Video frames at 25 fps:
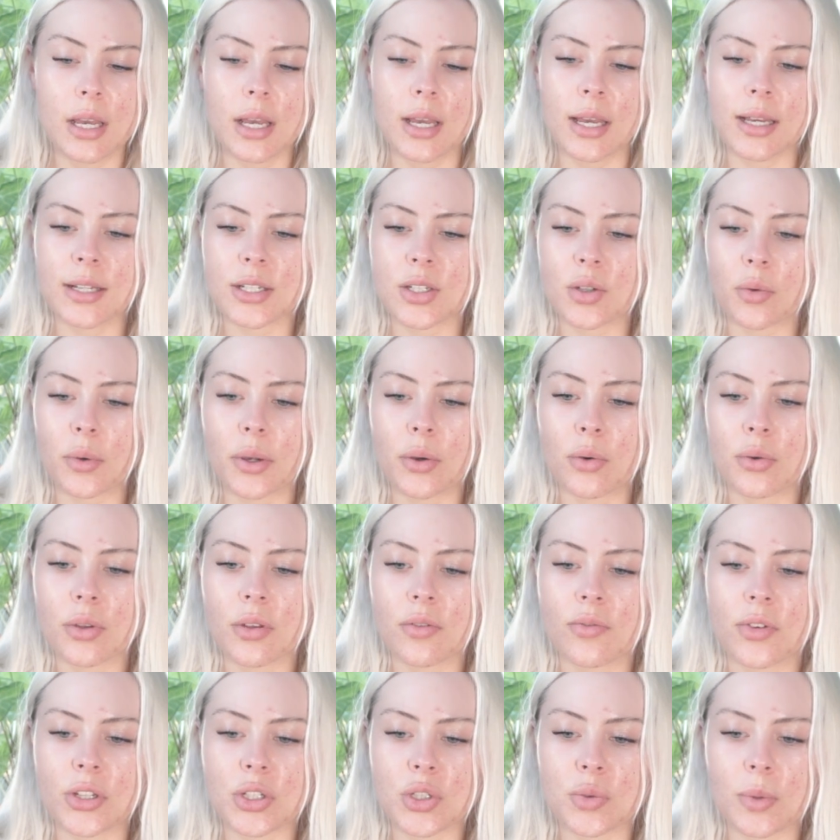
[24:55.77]
and doing all the
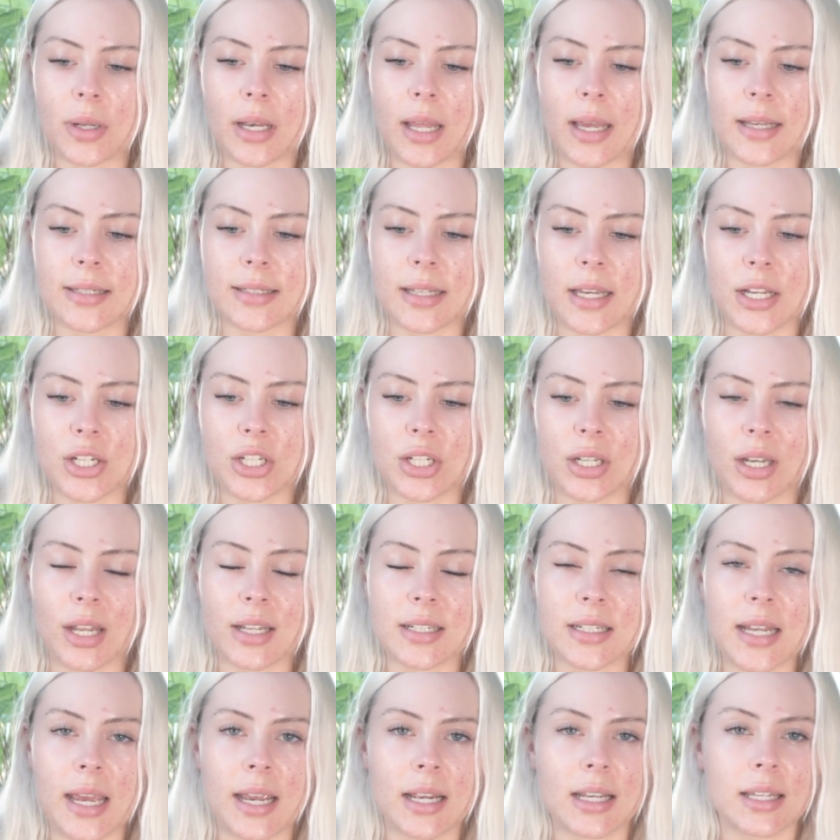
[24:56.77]
visualization and
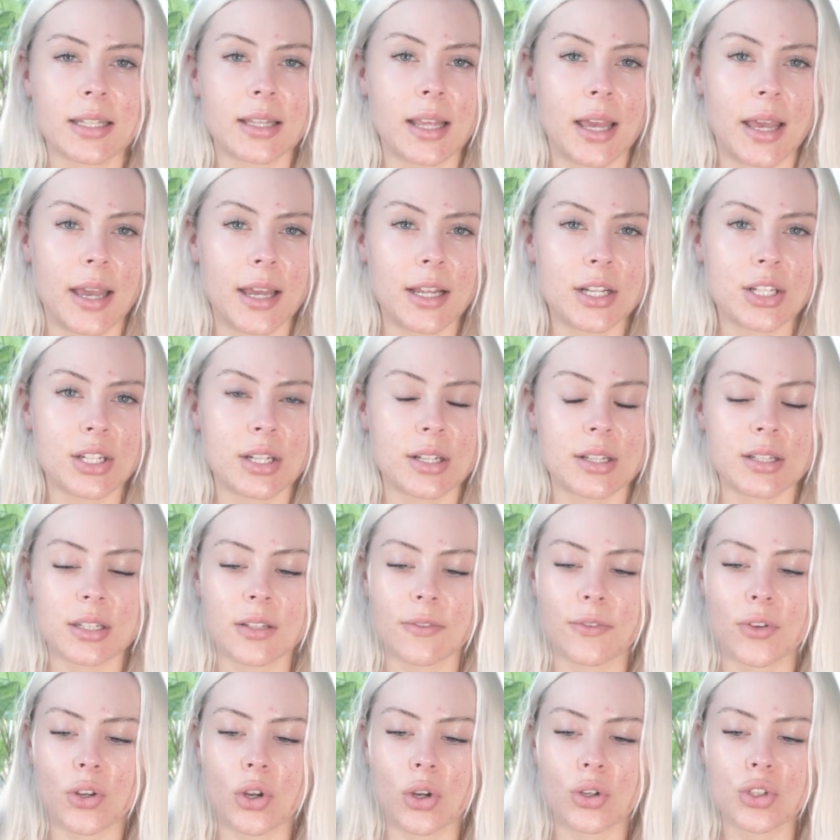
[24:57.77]
taking the actions
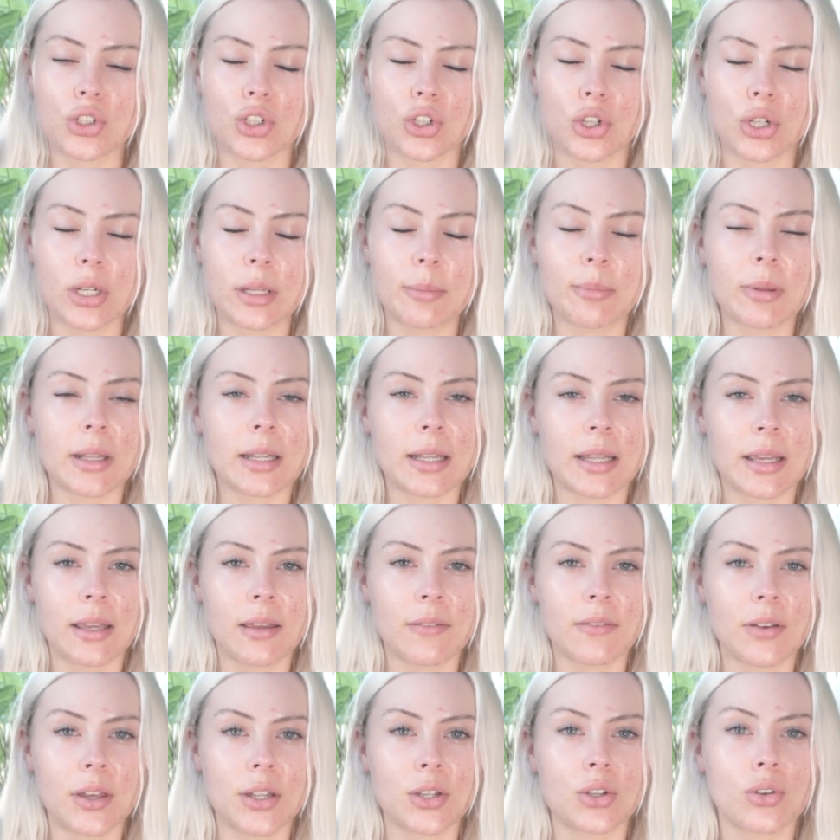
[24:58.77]
if you don't truly
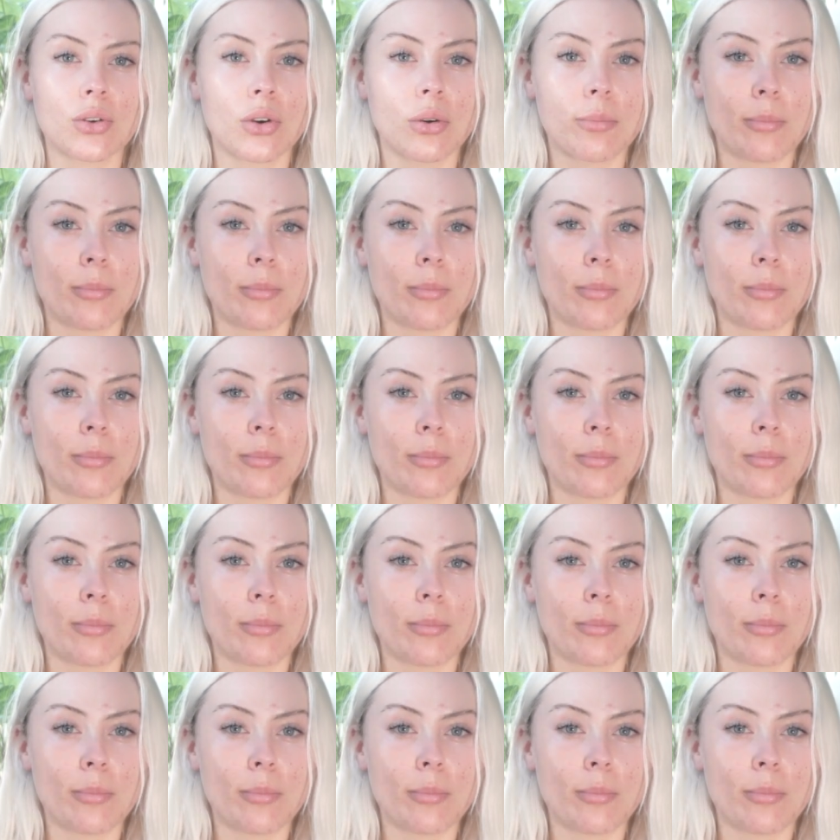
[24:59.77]
believe in your